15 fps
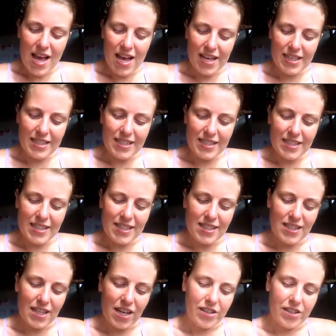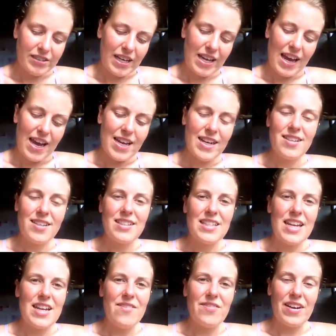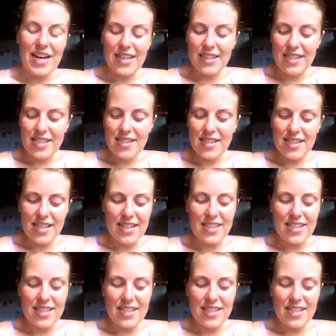And so, like, I didn't see any violence.